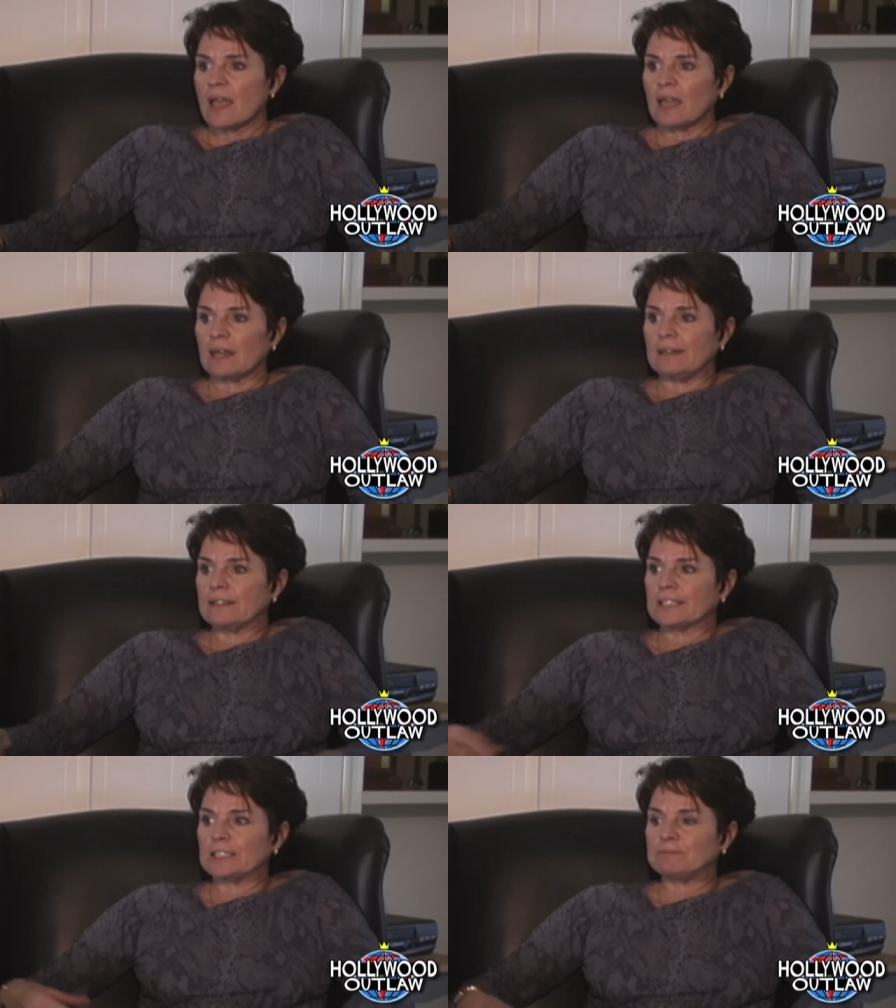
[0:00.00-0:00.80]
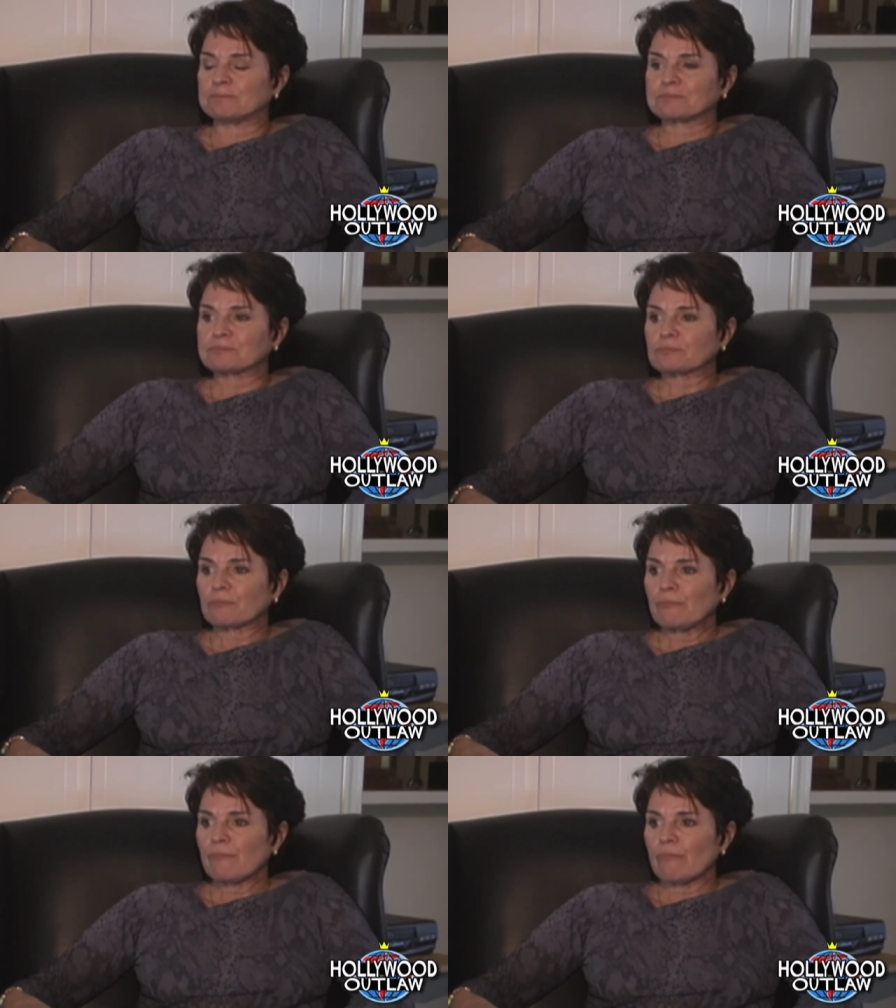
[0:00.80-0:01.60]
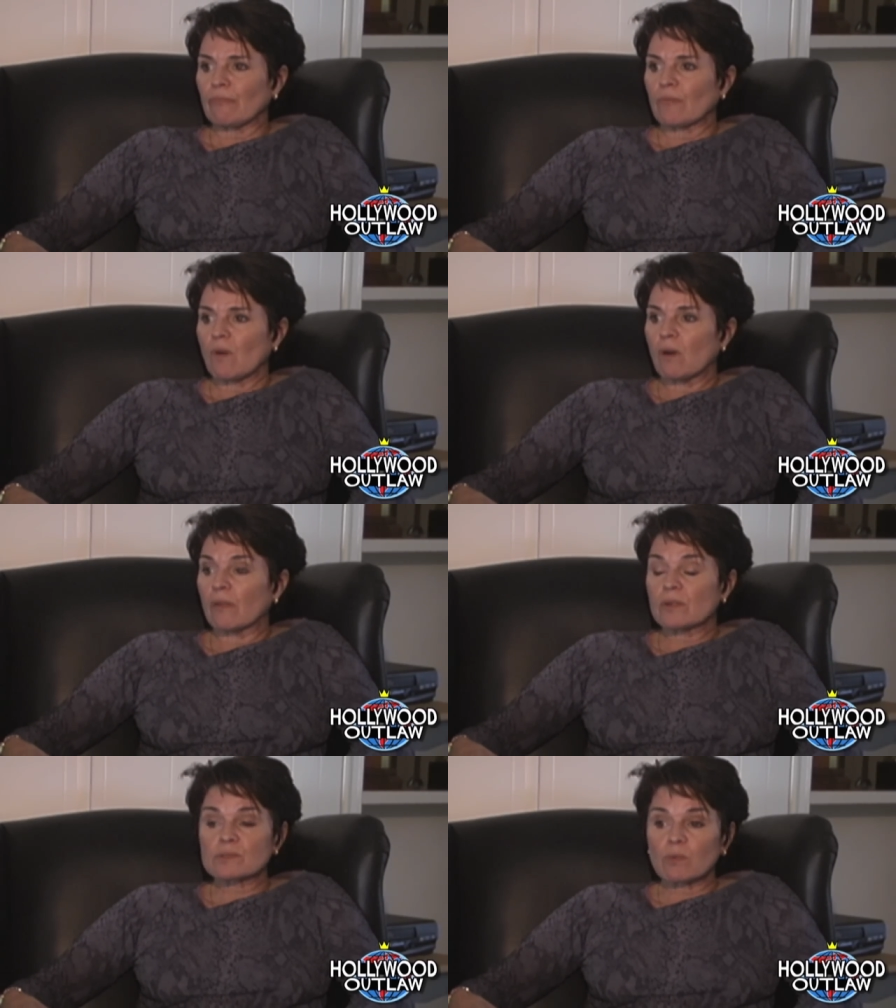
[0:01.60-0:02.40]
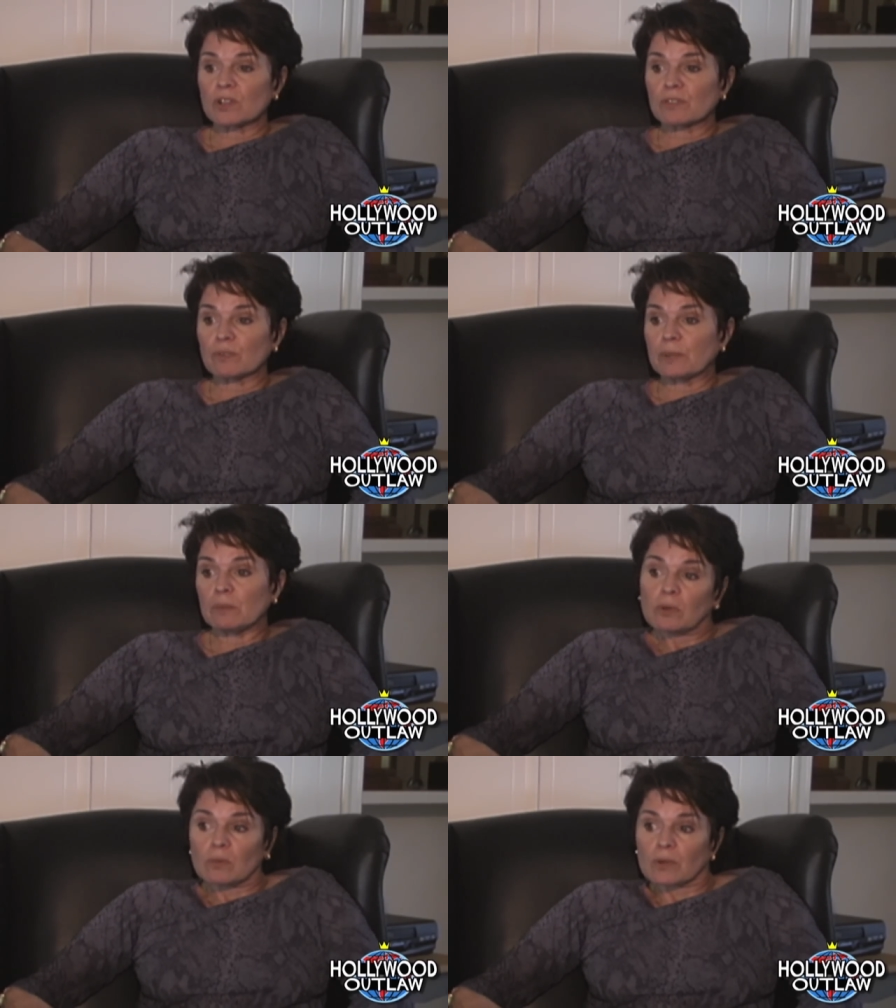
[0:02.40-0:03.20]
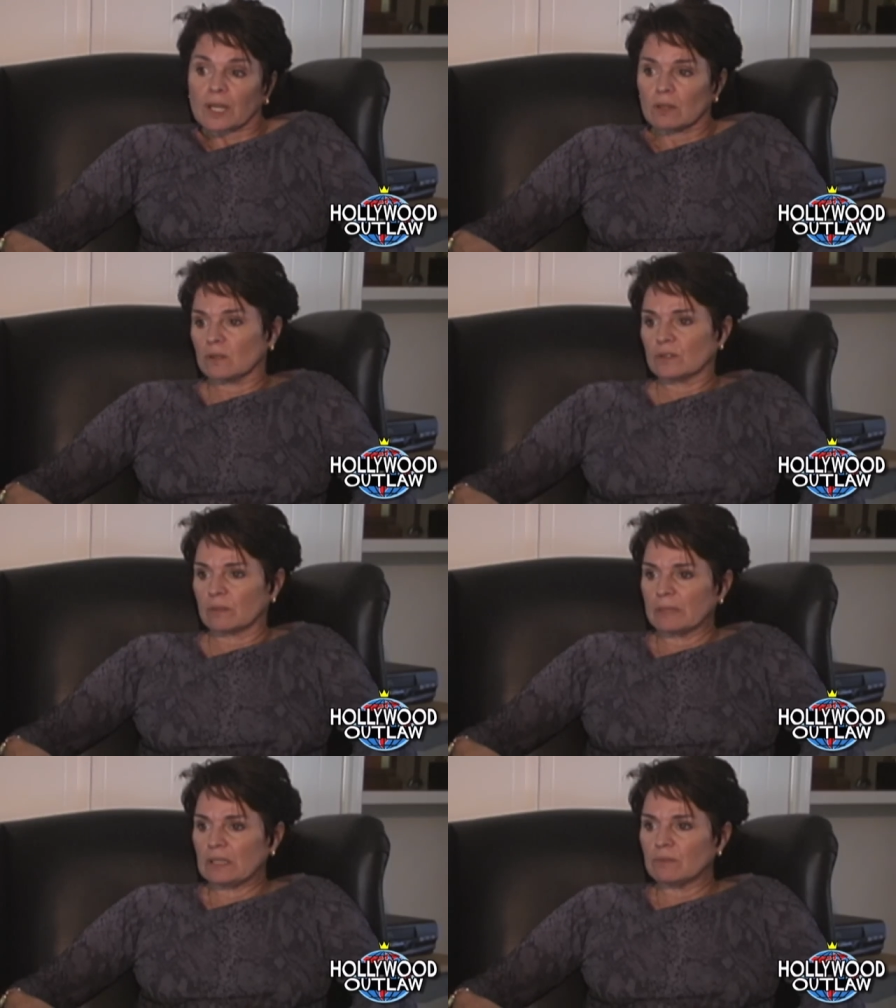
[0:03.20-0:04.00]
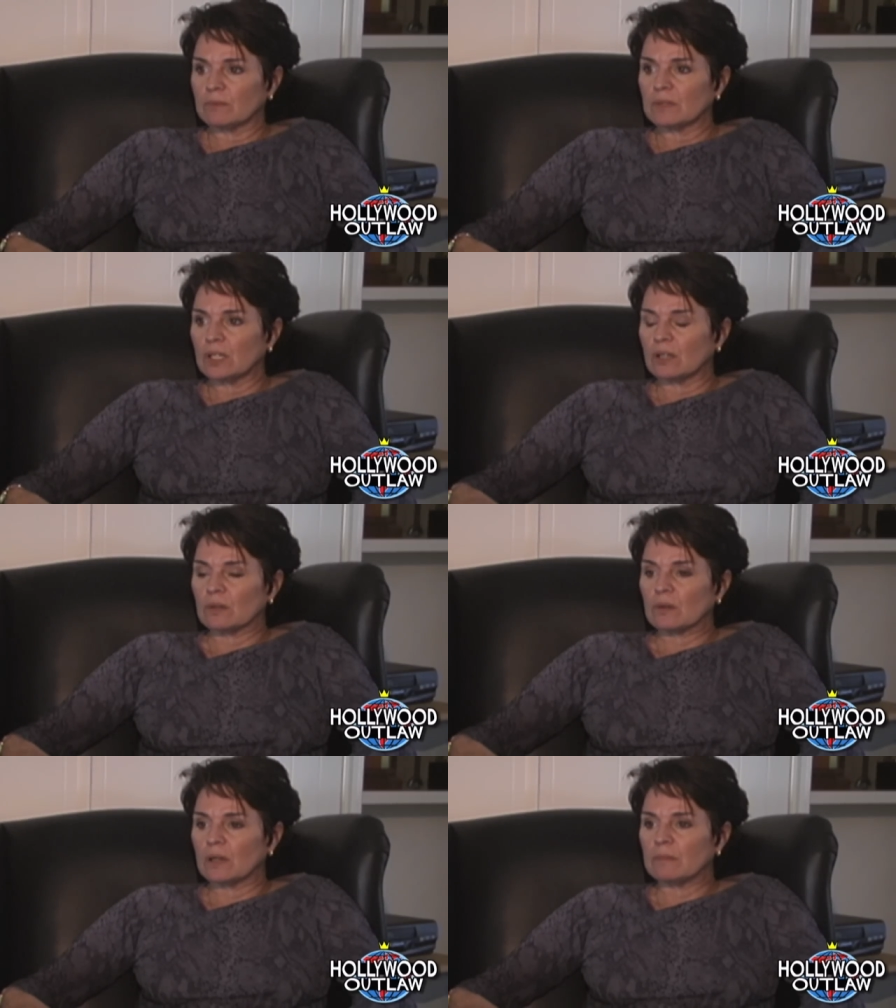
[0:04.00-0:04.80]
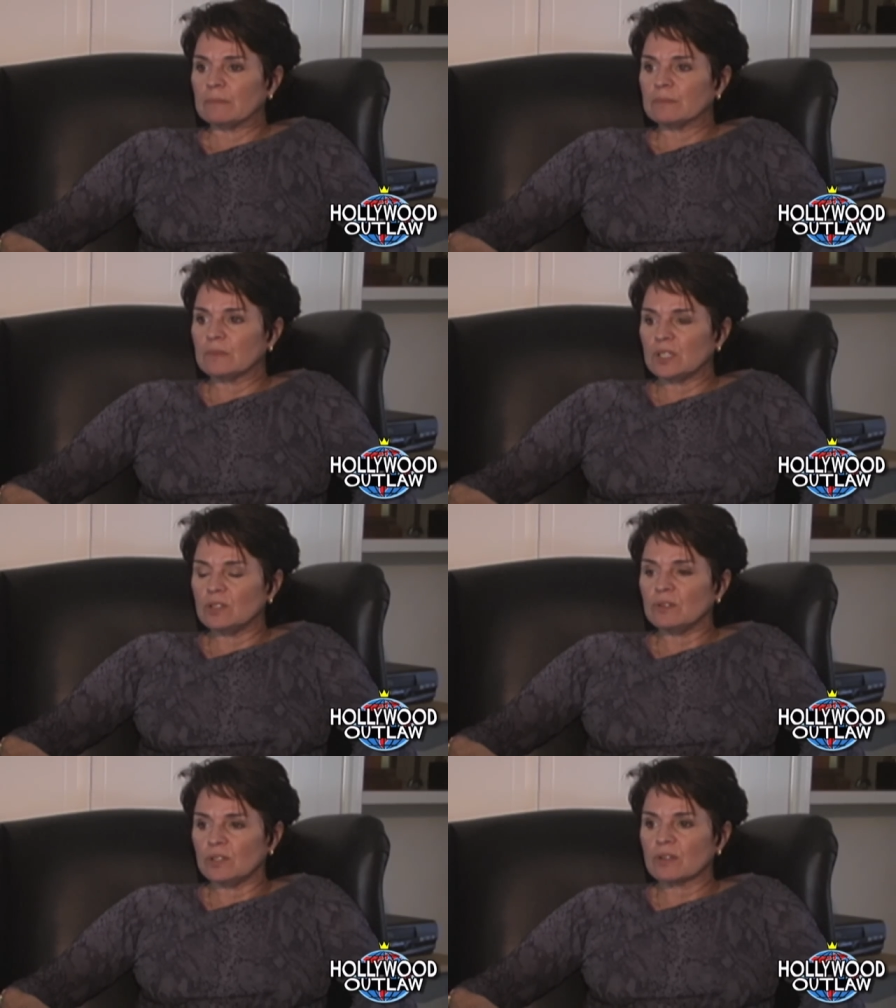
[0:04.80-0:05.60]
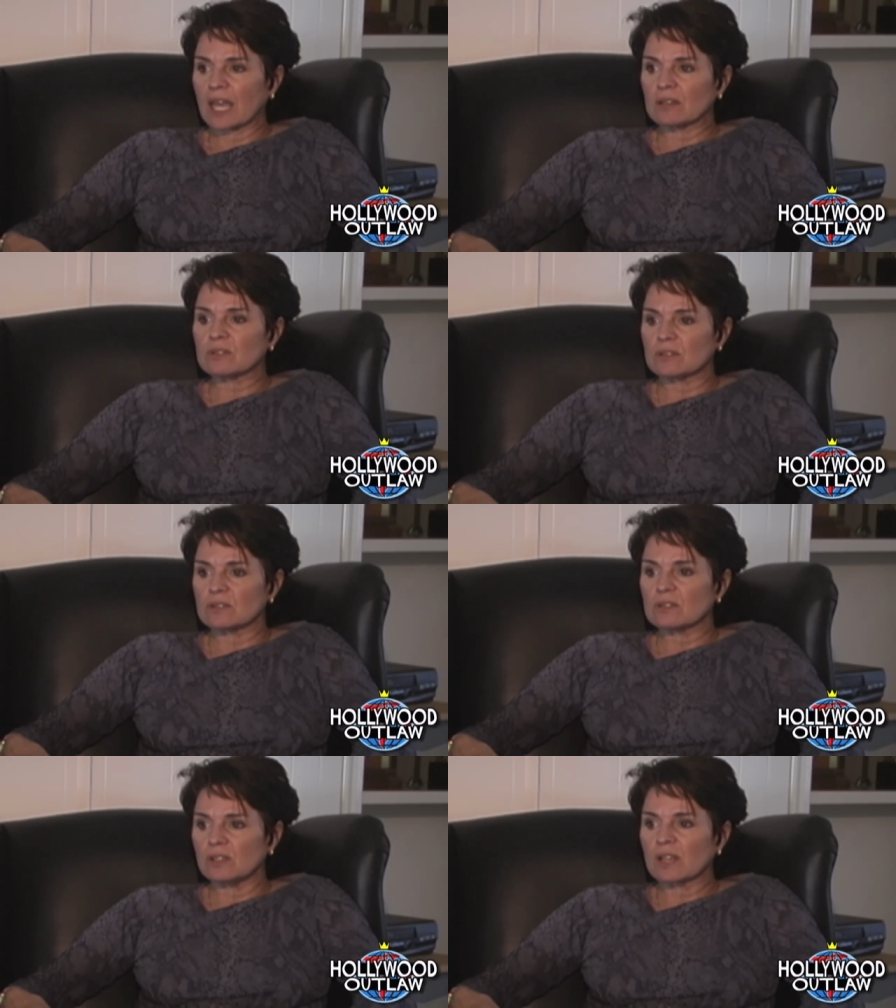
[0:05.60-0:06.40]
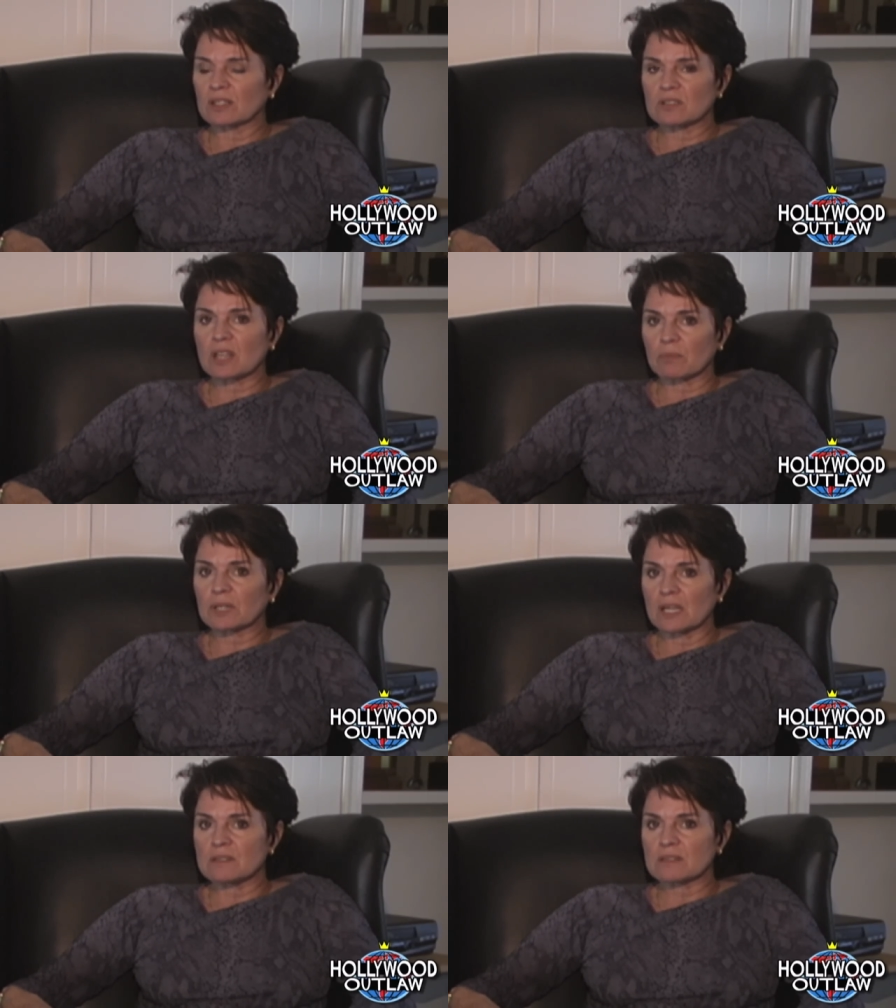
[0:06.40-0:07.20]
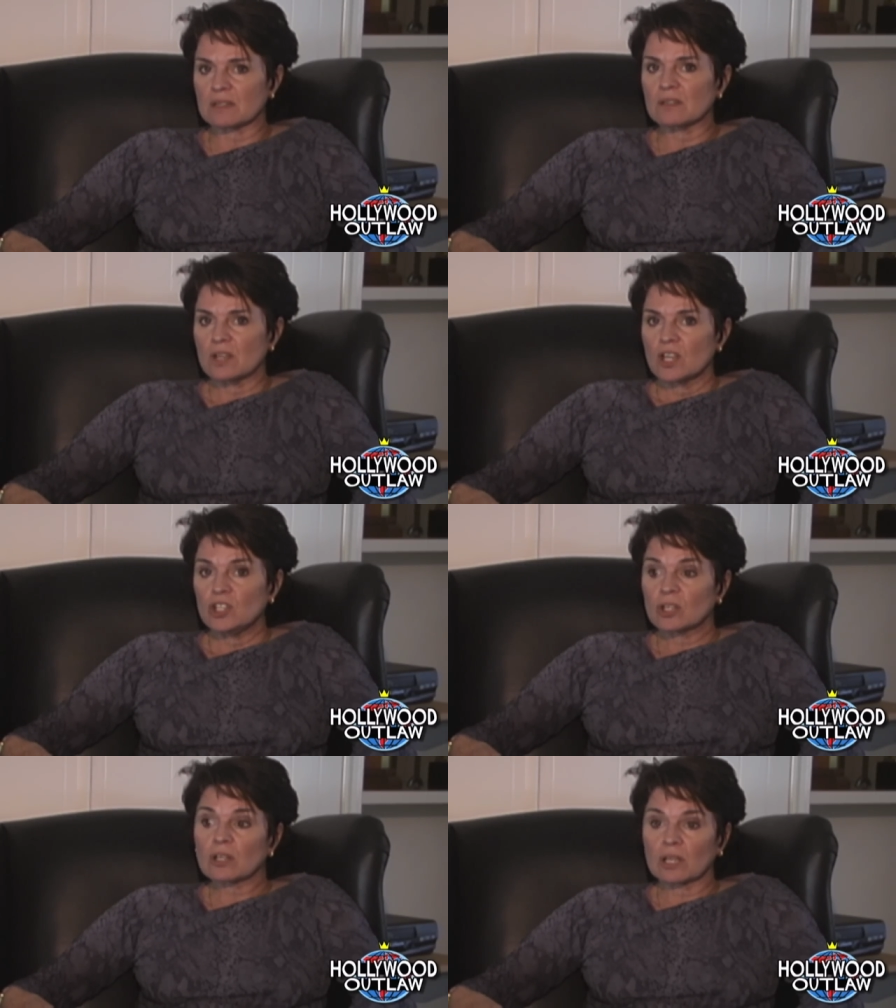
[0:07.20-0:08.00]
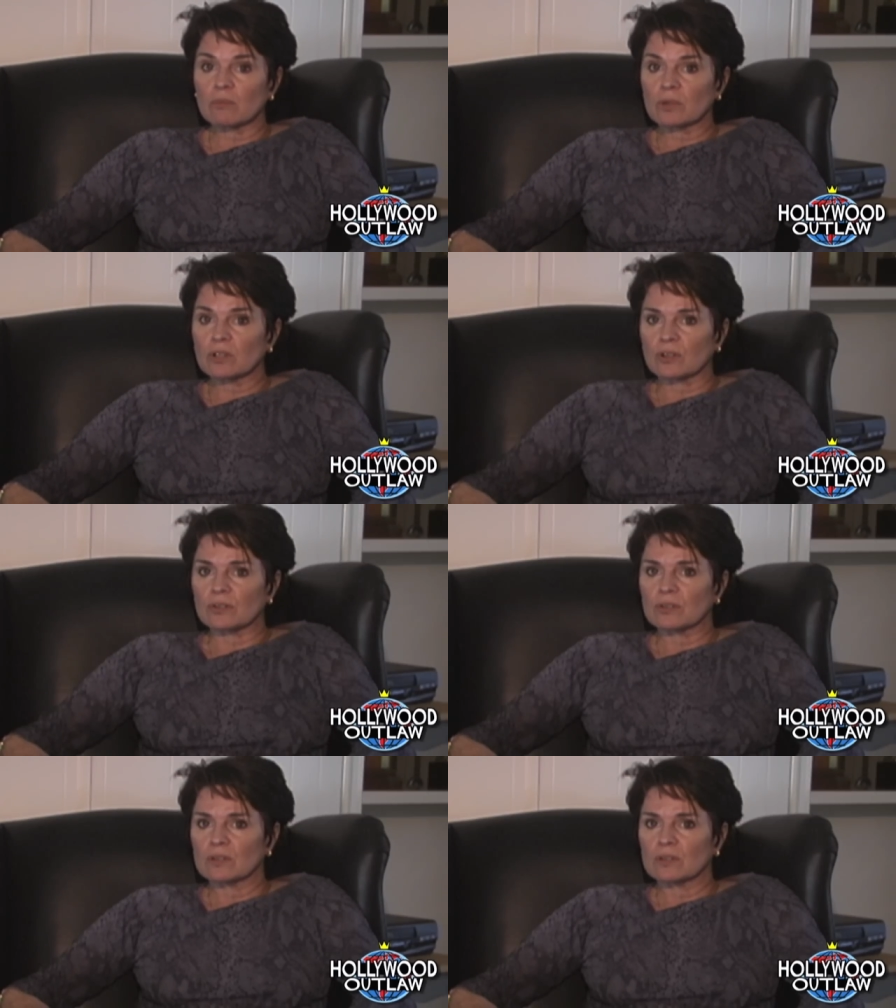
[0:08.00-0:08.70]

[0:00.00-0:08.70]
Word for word: And um, all those wonderful people were killed. I mean, you know, um, you, you get... you get to that place and you're going to get murdered.